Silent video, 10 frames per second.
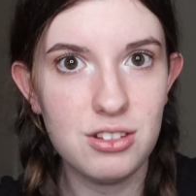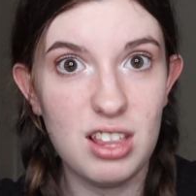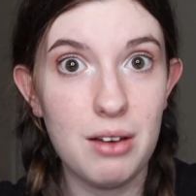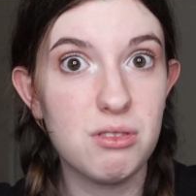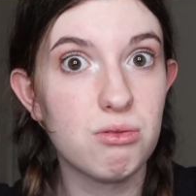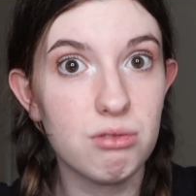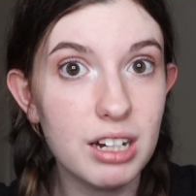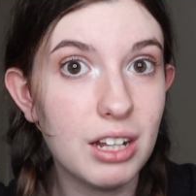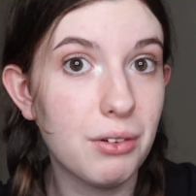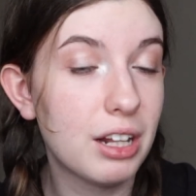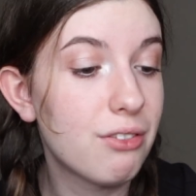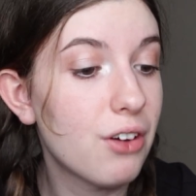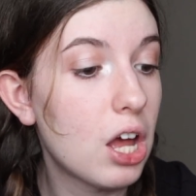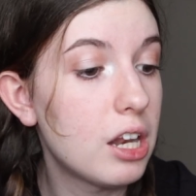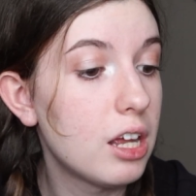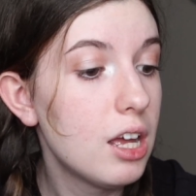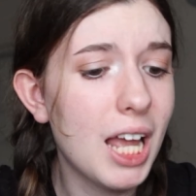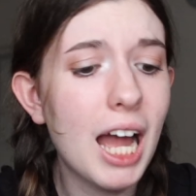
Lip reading: so that was really, really fun.